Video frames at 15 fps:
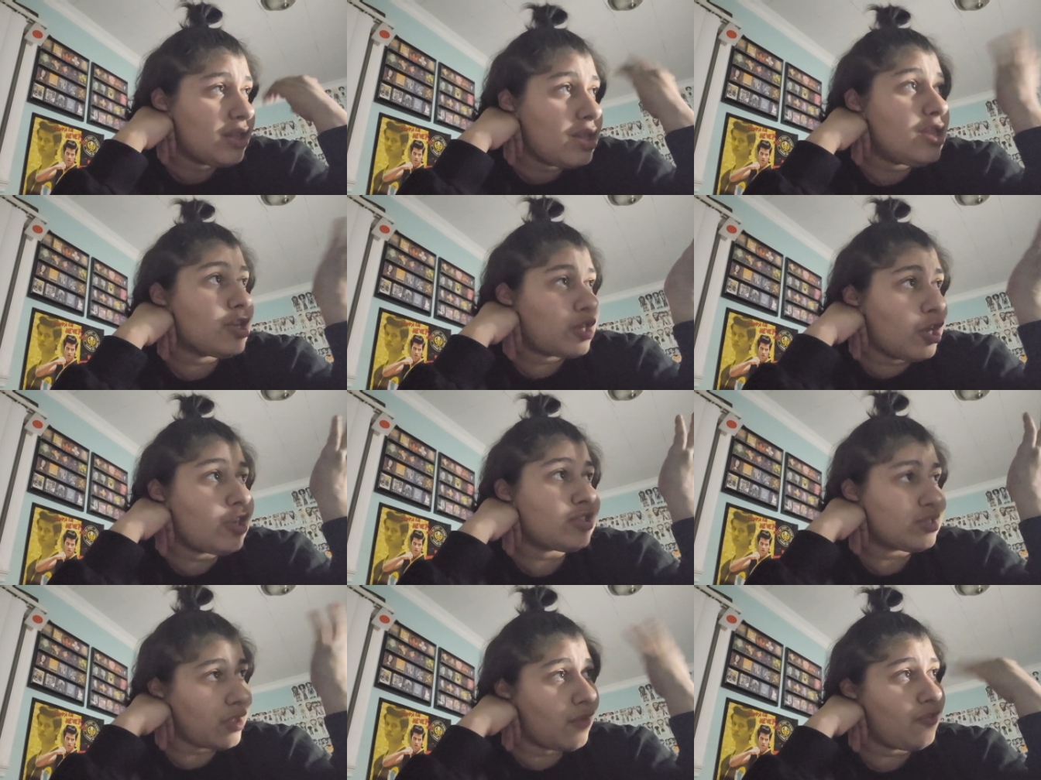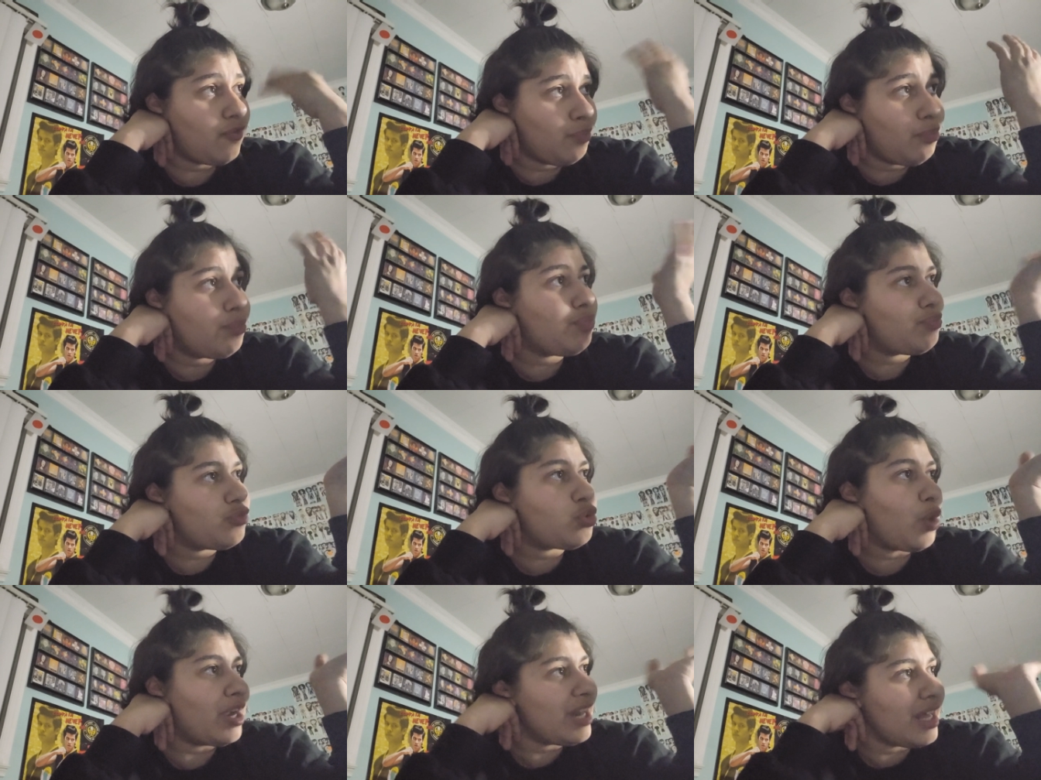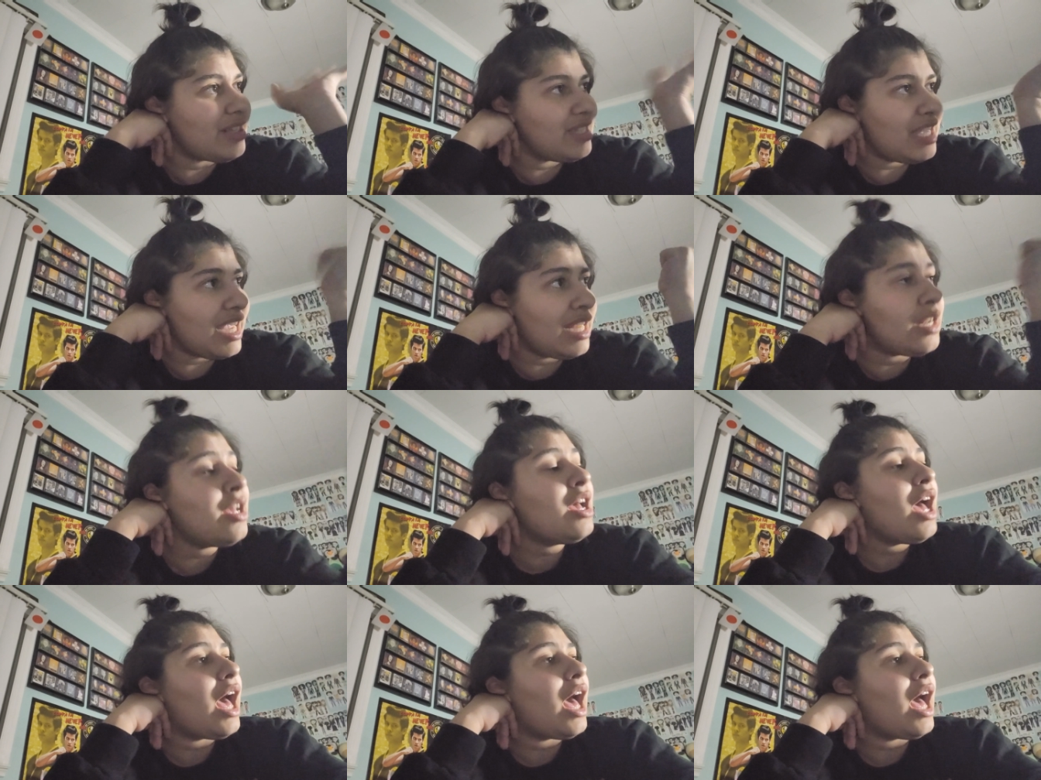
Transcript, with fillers: The Curse of 2019,